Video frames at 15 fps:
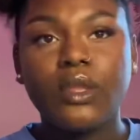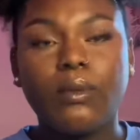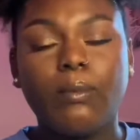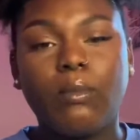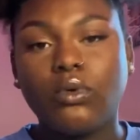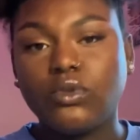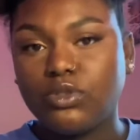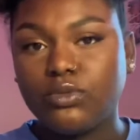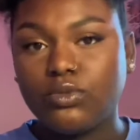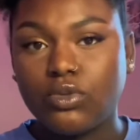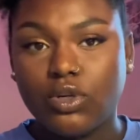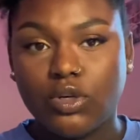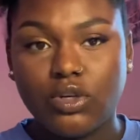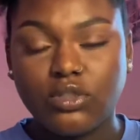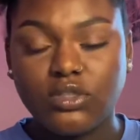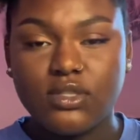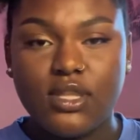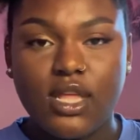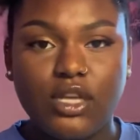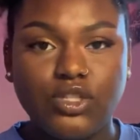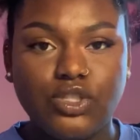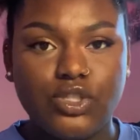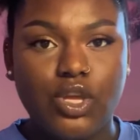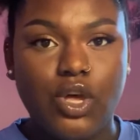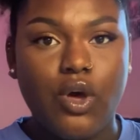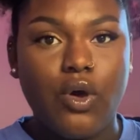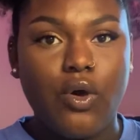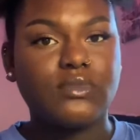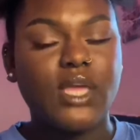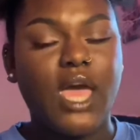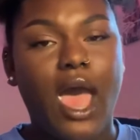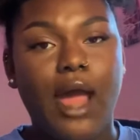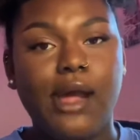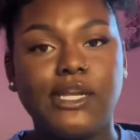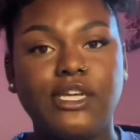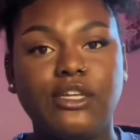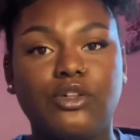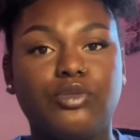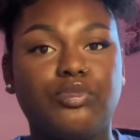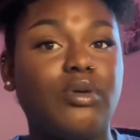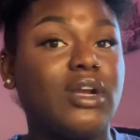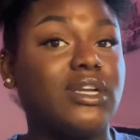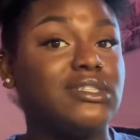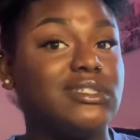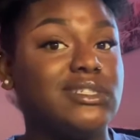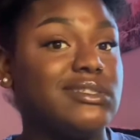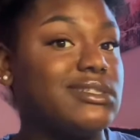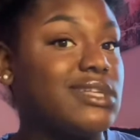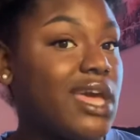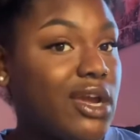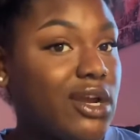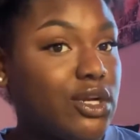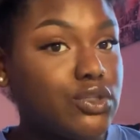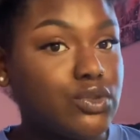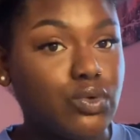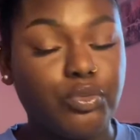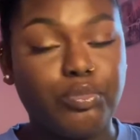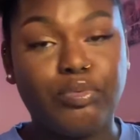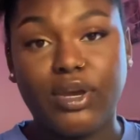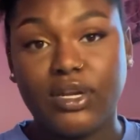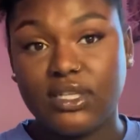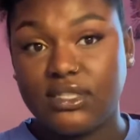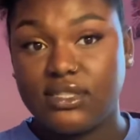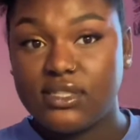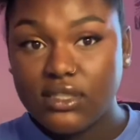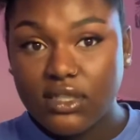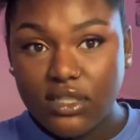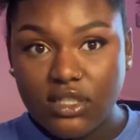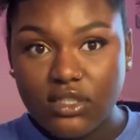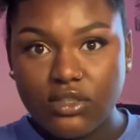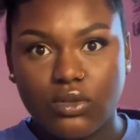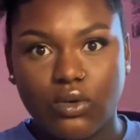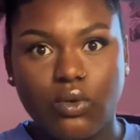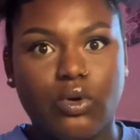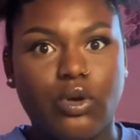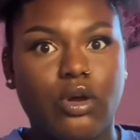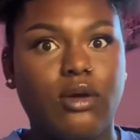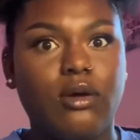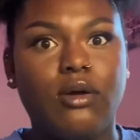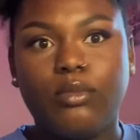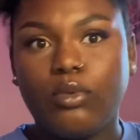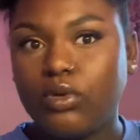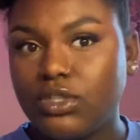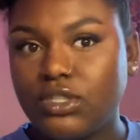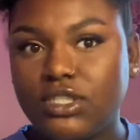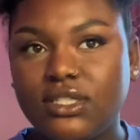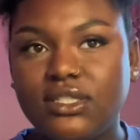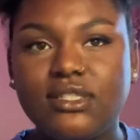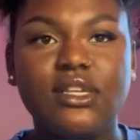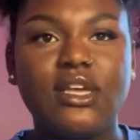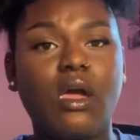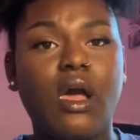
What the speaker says: Multiple girls in that show had either pregnancy scares or pregnancies or abortions.